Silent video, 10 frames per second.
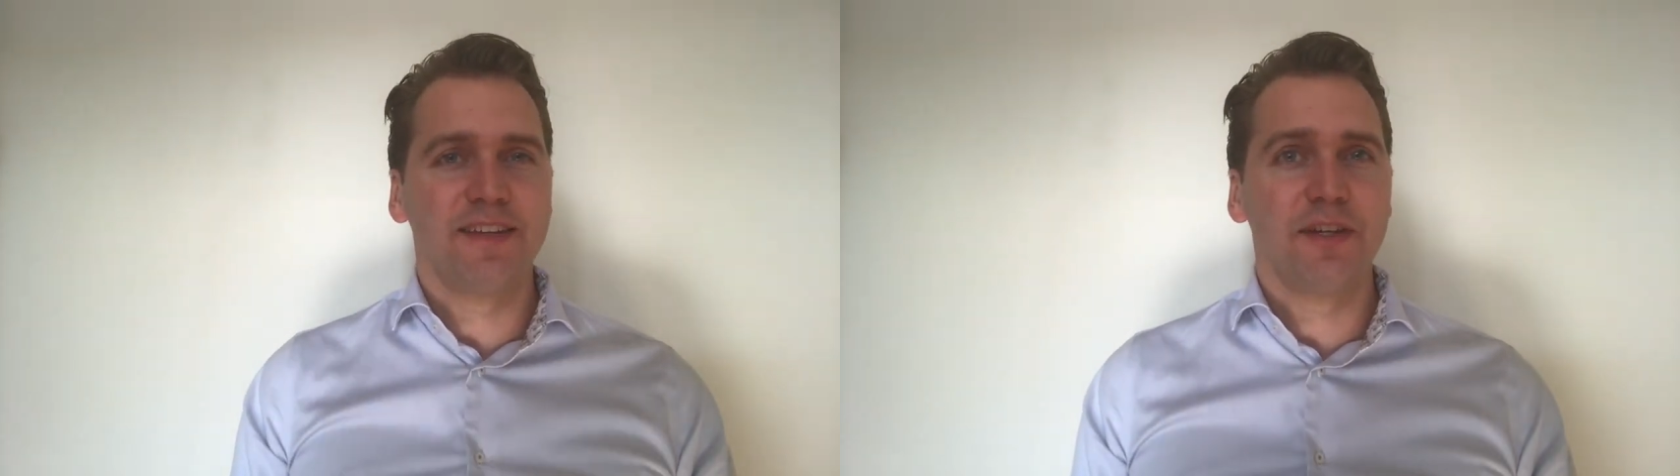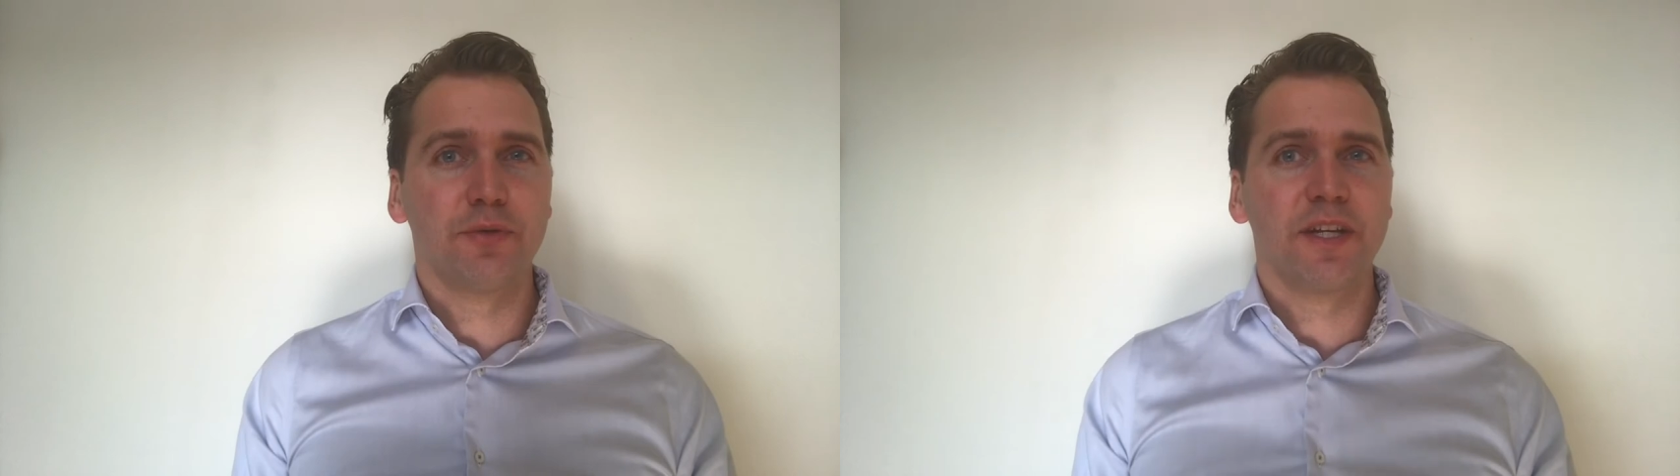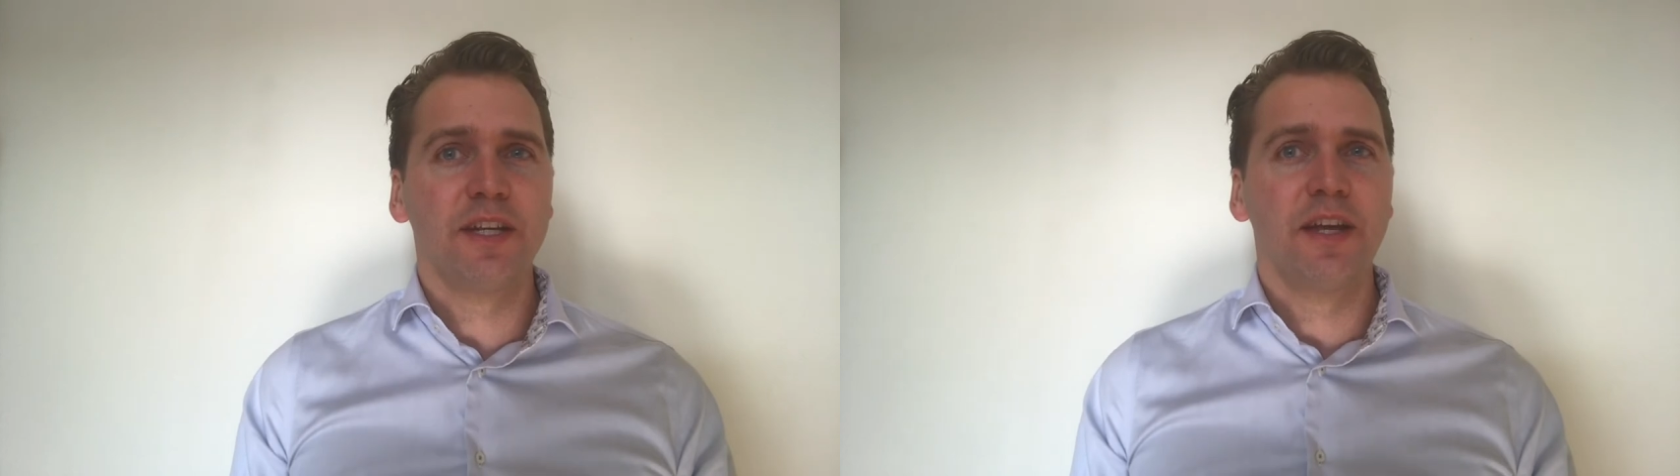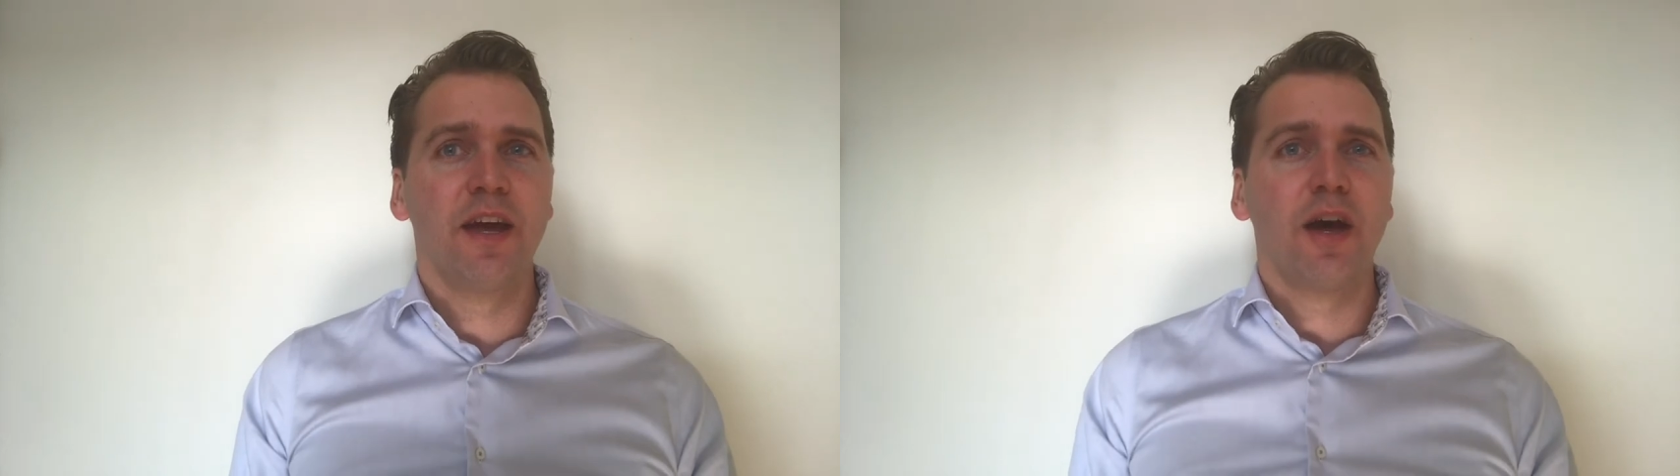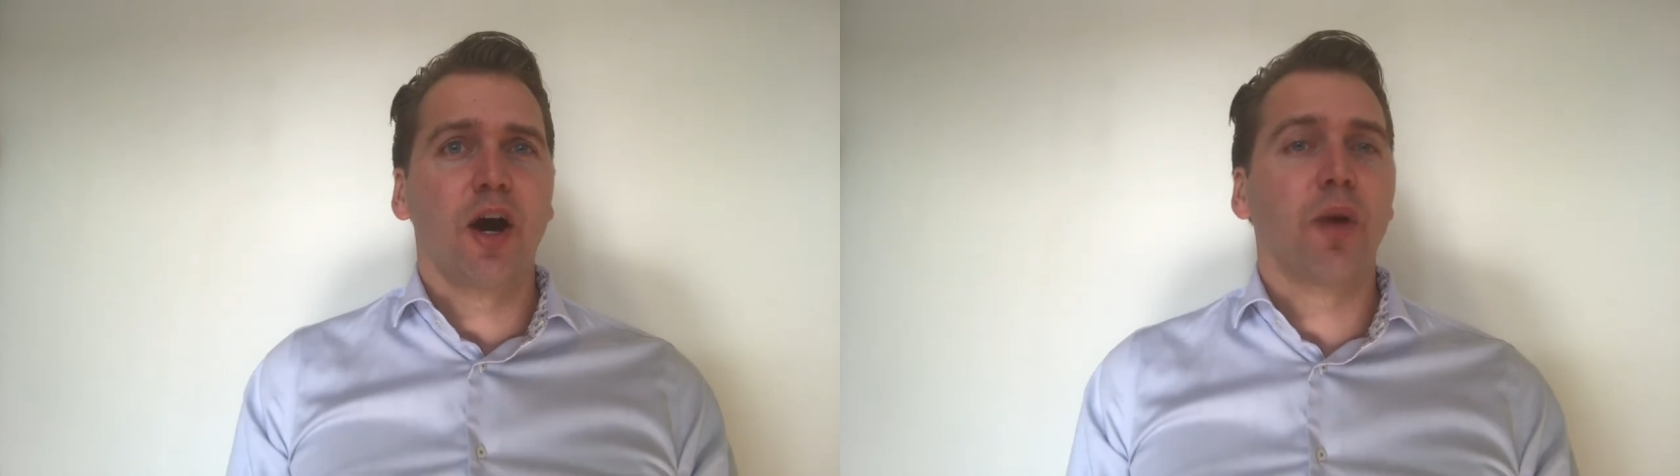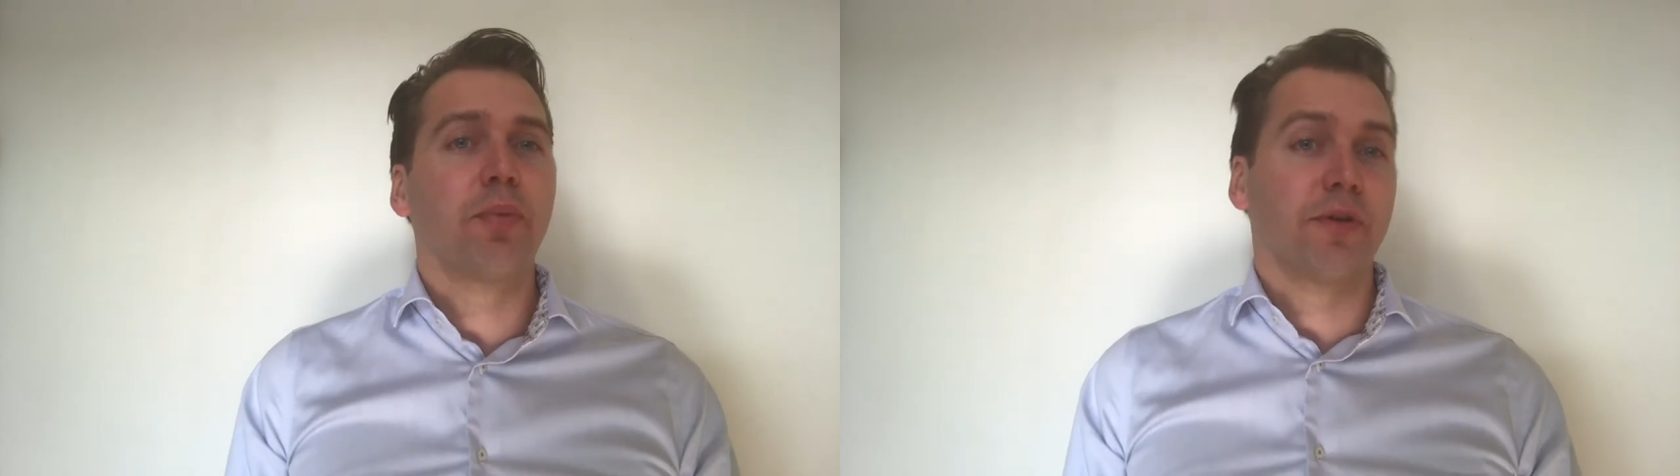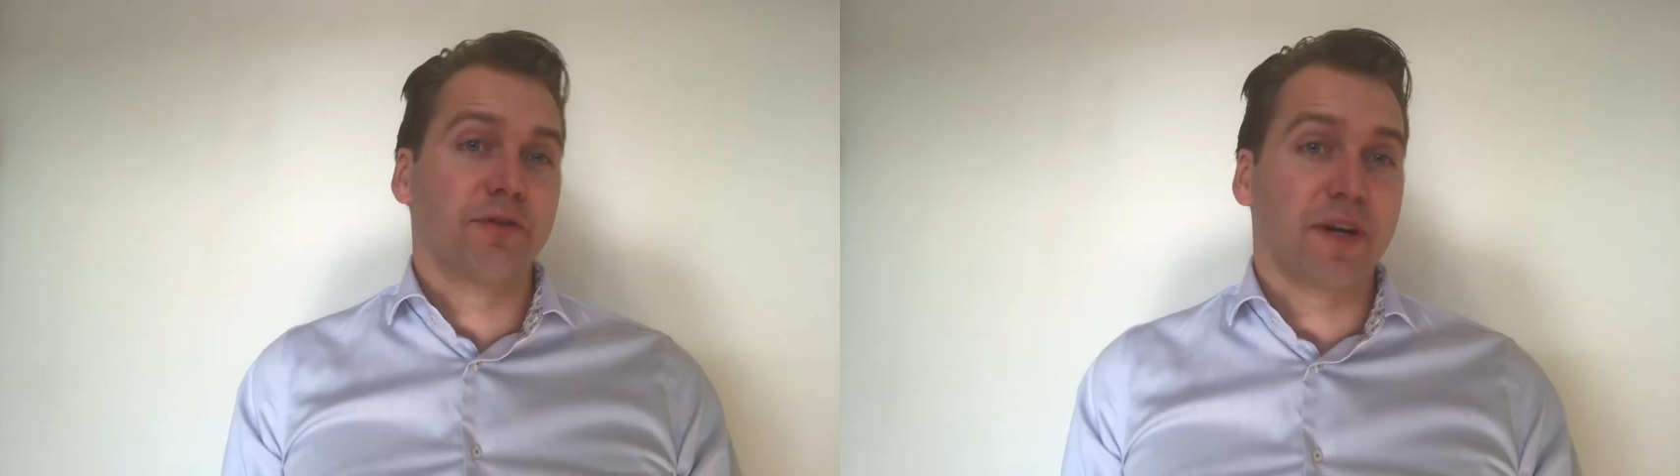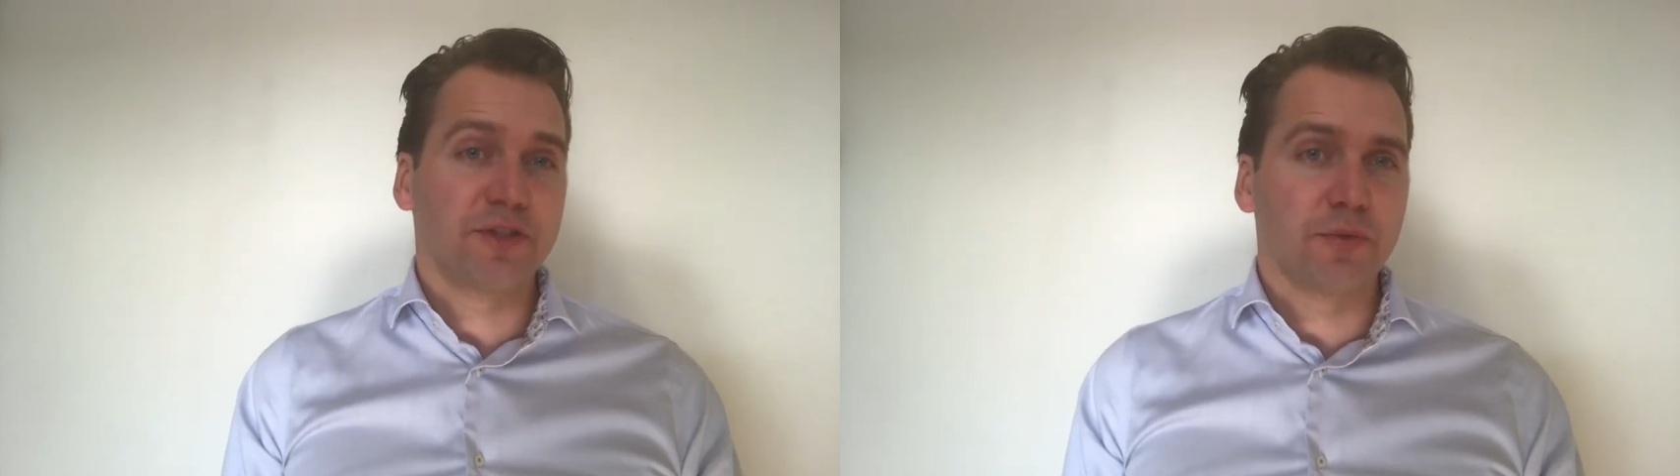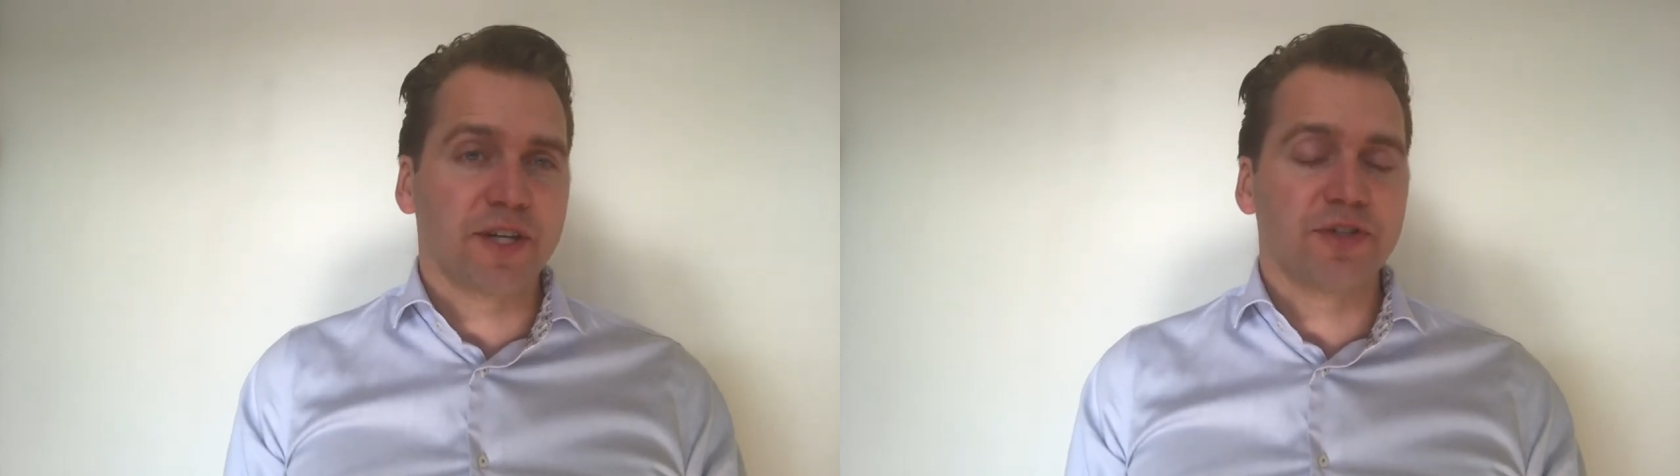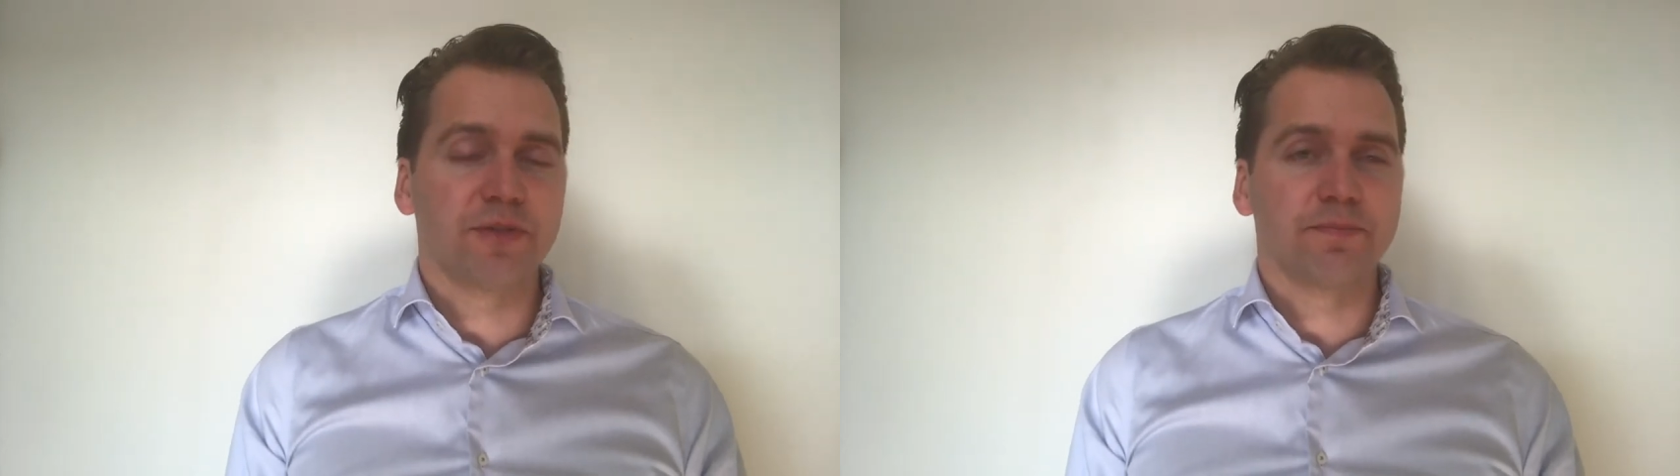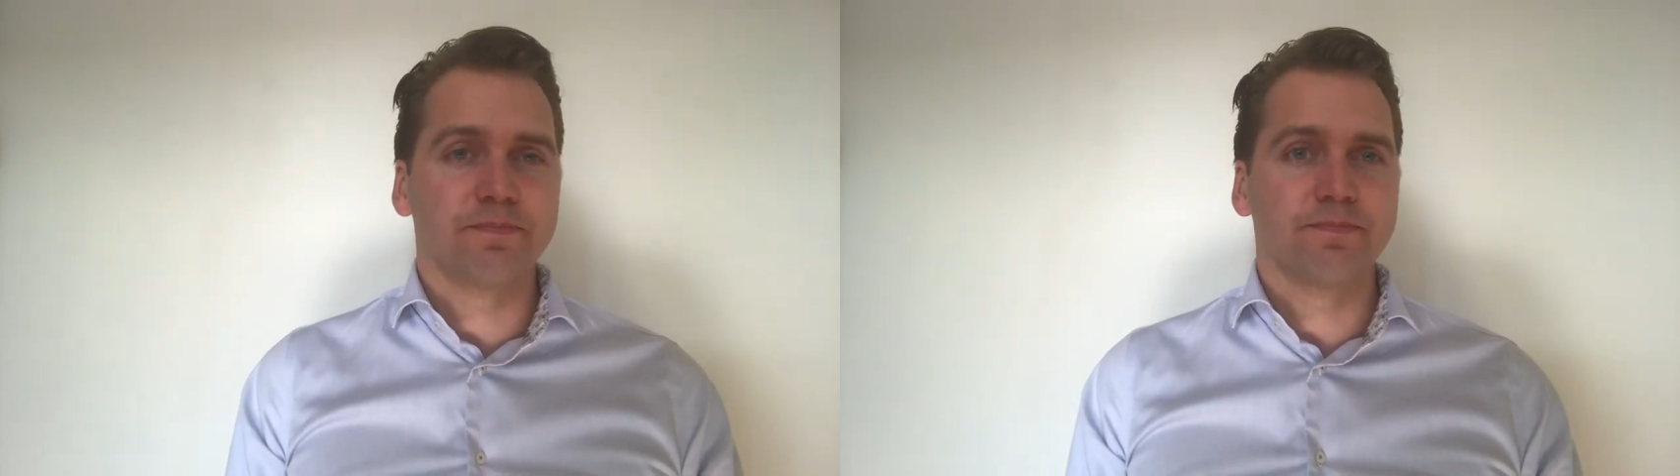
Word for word: degree upon graduation.